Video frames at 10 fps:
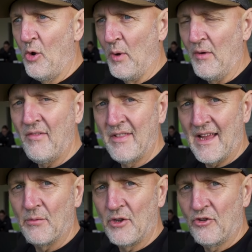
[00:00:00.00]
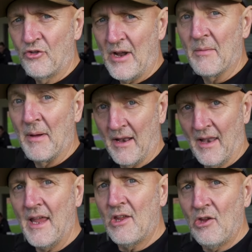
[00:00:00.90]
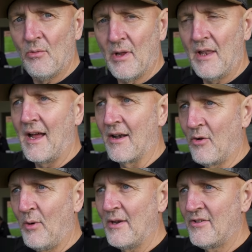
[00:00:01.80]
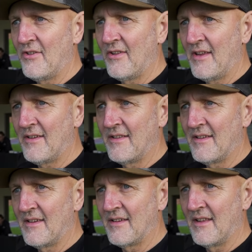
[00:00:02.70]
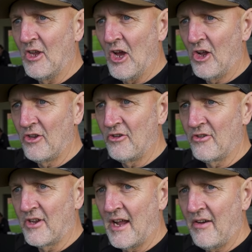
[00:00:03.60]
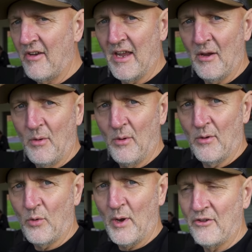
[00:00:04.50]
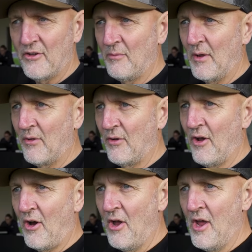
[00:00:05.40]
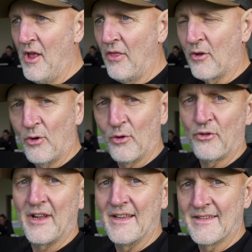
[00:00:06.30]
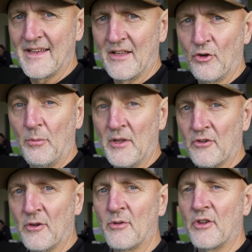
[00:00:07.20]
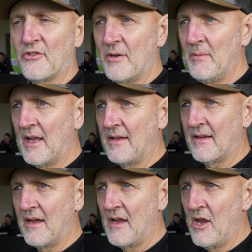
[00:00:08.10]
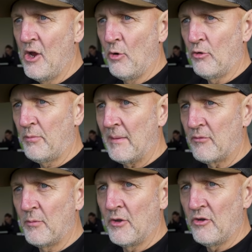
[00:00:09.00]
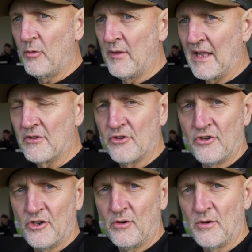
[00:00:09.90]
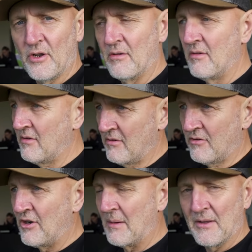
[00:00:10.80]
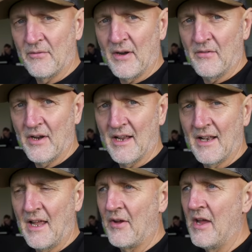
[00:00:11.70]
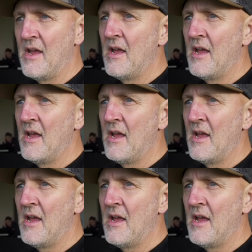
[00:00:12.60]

We were in doubt in Trackman, like you will, and question the distances and the yardage of carry here. We would question whether or not the course that I'd set up in terms of the simulator was perhaps something to do with altitude and Trackman's very, very clever,